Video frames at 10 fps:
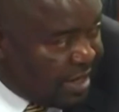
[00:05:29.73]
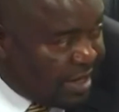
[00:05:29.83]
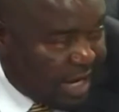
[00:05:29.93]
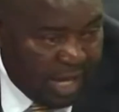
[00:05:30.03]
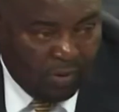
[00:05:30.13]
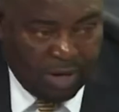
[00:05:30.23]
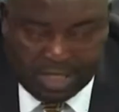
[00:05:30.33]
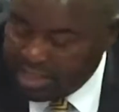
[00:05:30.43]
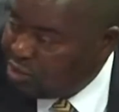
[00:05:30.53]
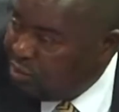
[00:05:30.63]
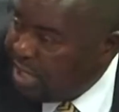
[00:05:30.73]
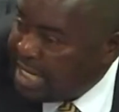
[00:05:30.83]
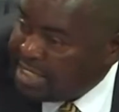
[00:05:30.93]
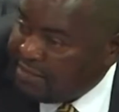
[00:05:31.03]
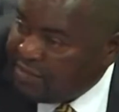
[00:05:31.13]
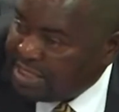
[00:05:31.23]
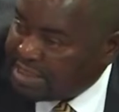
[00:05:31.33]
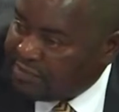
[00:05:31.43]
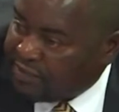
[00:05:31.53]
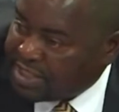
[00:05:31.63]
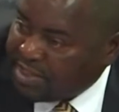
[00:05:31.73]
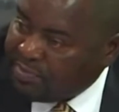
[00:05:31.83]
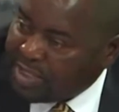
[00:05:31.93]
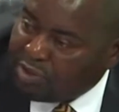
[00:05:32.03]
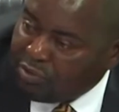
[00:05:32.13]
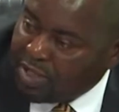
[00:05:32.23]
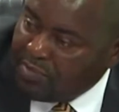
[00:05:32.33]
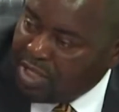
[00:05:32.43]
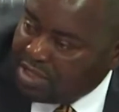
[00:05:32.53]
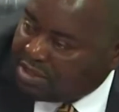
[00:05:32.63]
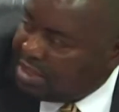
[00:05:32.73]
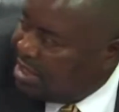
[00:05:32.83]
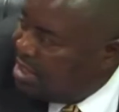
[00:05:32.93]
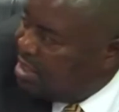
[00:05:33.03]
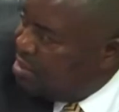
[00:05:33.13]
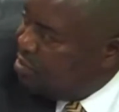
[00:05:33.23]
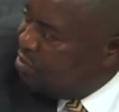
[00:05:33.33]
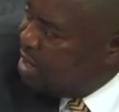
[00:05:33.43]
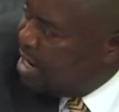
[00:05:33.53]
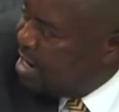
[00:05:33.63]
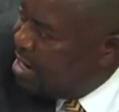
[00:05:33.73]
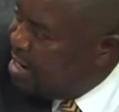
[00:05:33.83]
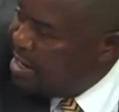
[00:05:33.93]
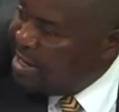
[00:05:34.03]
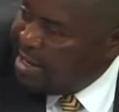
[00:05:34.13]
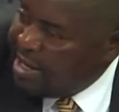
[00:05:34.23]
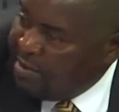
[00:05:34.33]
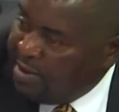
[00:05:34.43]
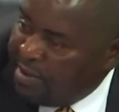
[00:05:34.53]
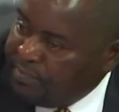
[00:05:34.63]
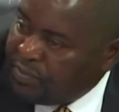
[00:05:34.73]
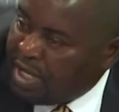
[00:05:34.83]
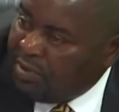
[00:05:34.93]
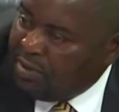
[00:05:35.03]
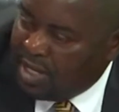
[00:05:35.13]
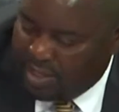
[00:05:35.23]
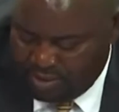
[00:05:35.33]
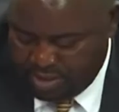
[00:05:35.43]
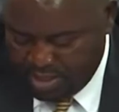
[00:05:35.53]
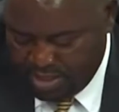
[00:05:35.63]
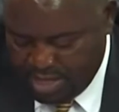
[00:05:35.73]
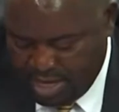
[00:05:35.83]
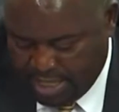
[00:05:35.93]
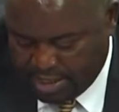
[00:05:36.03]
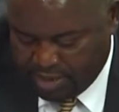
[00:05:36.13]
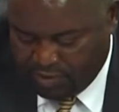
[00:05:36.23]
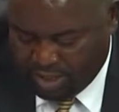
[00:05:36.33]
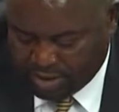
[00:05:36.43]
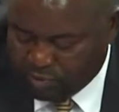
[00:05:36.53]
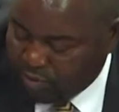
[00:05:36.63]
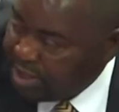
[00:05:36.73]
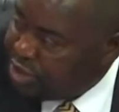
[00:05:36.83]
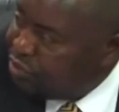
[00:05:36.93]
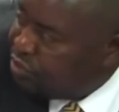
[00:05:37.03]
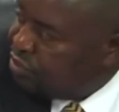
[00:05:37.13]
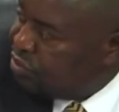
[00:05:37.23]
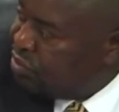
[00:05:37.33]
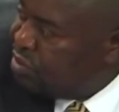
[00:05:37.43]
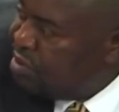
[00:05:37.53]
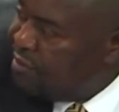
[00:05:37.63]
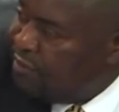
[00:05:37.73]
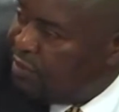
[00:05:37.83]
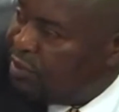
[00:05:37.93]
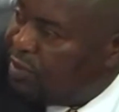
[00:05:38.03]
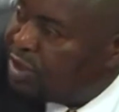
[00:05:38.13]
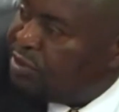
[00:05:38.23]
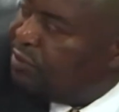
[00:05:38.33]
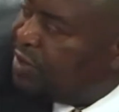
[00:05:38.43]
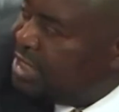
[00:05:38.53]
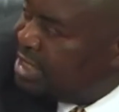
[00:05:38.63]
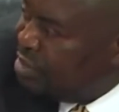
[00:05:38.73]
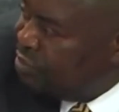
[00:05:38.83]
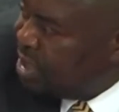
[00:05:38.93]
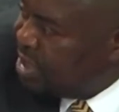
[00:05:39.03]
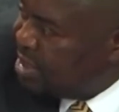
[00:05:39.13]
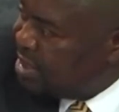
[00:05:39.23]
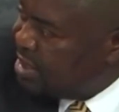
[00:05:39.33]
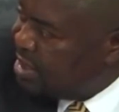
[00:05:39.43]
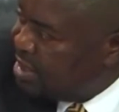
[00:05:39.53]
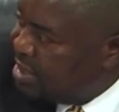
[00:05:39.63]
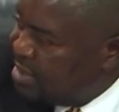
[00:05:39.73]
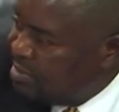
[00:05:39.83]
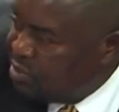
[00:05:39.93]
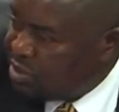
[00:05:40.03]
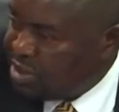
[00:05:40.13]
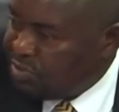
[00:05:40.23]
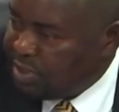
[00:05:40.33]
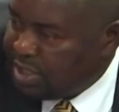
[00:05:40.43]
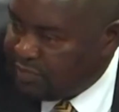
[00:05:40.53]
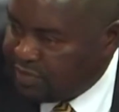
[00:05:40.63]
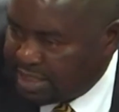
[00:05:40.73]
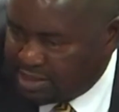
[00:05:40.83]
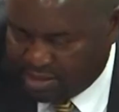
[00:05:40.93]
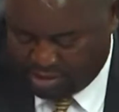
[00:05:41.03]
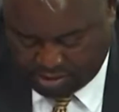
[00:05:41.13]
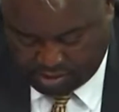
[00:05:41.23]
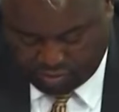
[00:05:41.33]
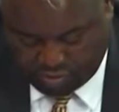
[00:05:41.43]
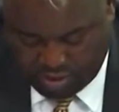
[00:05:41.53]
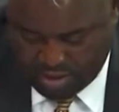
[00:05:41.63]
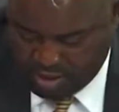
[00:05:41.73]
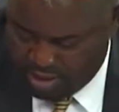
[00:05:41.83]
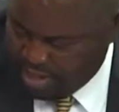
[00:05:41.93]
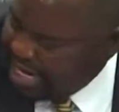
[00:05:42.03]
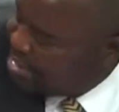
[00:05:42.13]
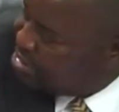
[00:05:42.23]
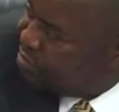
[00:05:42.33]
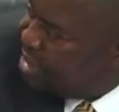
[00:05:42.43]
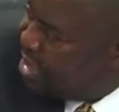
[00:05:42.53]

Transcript: I want this way, and give a justification. But through the ministry, who are our guiding want, we want you to follow what your friends are doing. Because it gives us we are